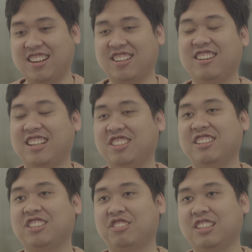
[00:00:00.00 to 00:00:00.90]

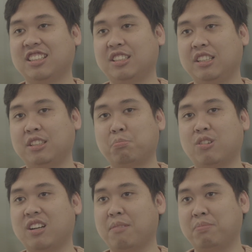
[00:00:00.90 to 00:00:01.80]
undergraduate as well, because it's
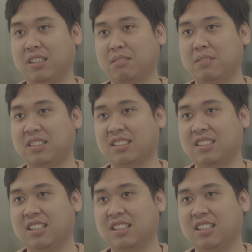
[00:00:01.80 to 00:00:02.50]
more applicable